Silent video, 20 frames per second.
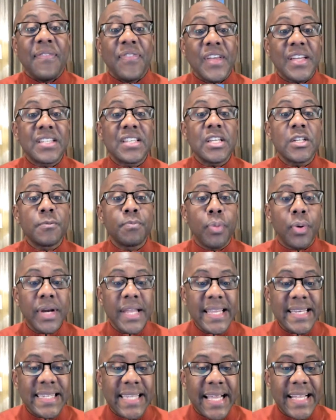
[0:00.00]
This is
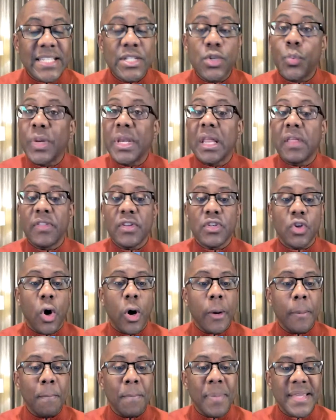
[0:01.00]
pretty dense reading this
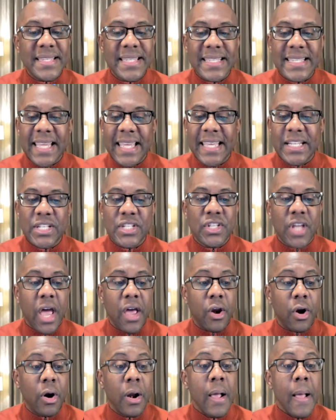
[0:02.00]
on Business
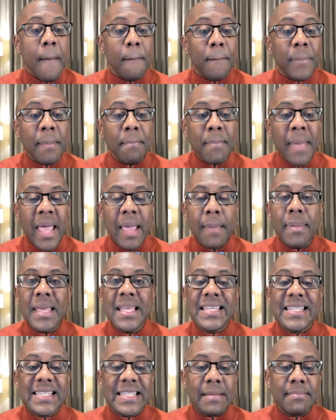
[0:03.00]
Insider, but maybe
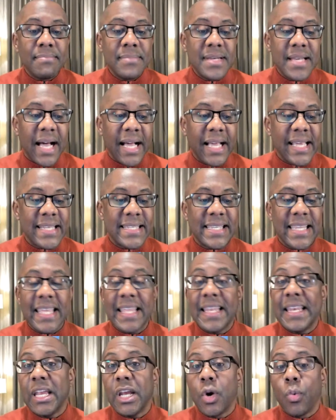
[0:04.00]
some nuggets in
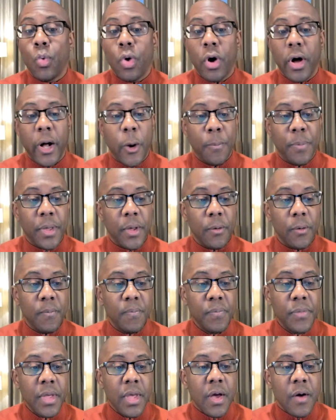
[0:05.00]
here will help you.
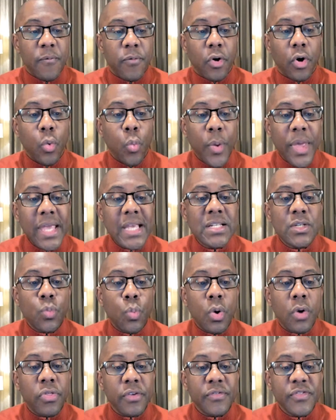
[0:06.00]
For a week's
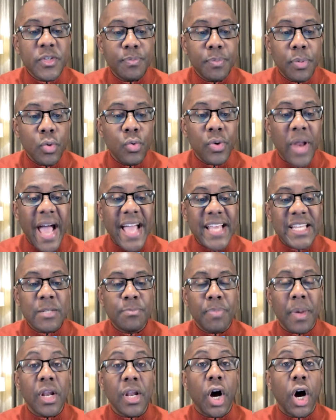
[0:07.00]
worth of food, I
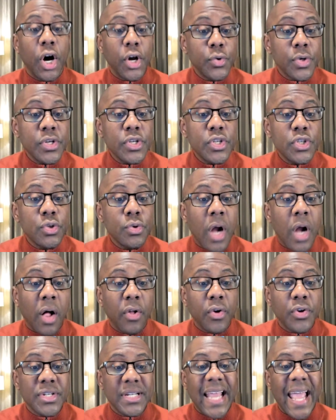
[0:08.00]
spent
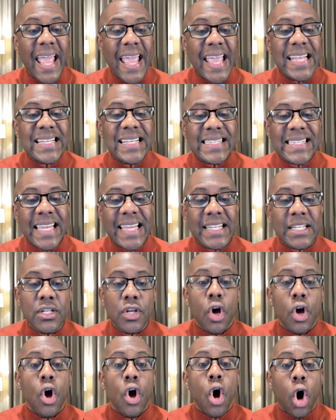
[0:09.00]

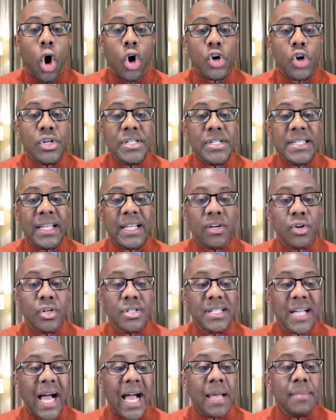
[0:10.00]
$102.08 on
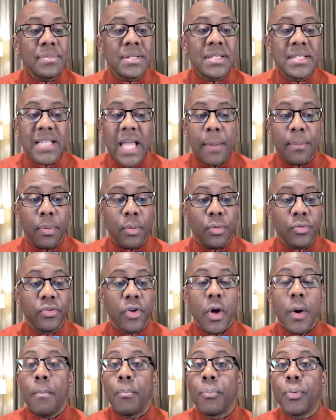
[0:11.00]
dinner time
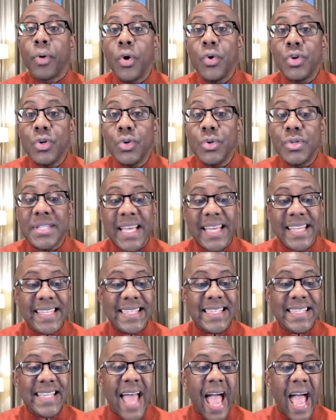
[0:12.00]
staples,
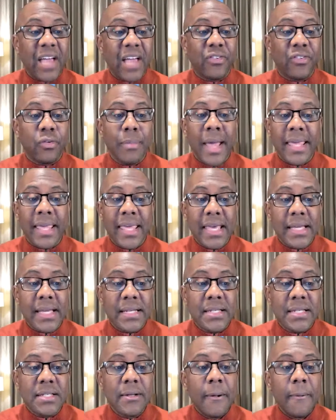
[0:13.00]
produce, and snacks for my
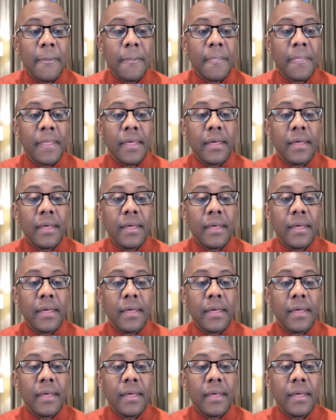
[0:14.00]
kids.